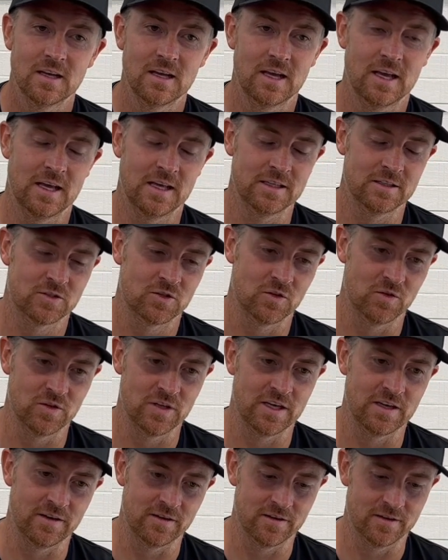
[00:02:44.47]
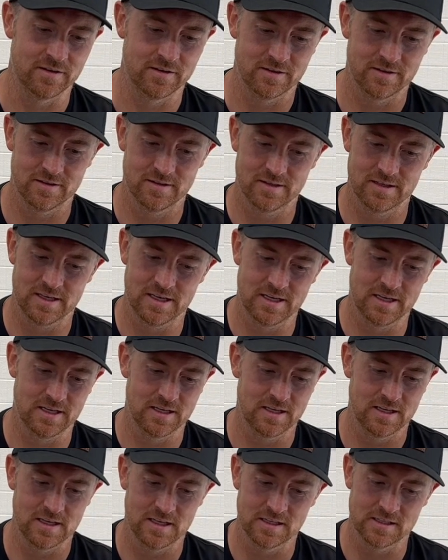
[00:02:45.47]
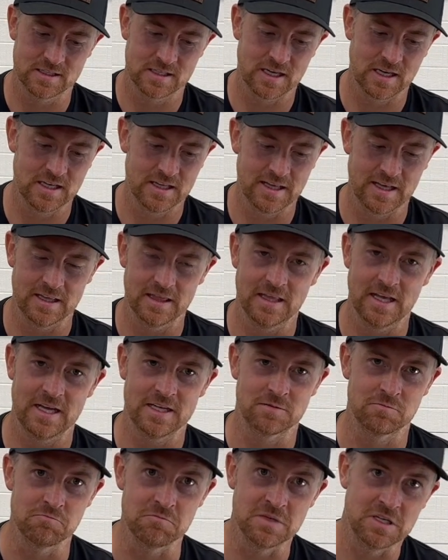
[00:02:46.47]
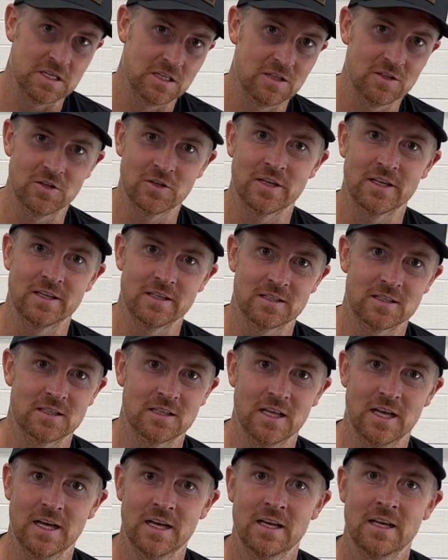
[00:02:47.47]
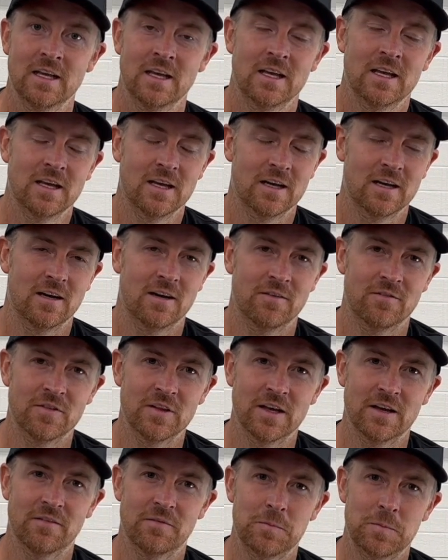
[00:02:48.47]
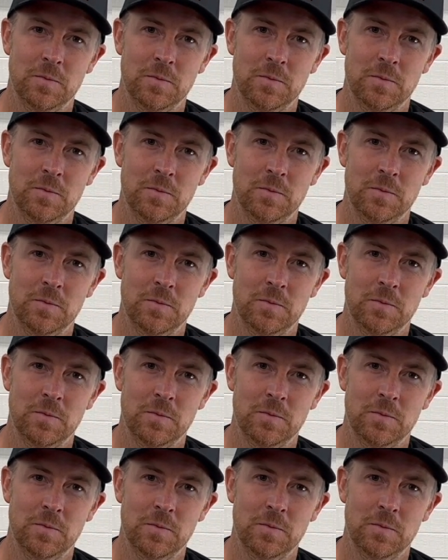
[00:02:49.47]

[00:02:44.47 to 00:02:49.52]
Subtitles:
And so it's kind of that last mean looking sled of the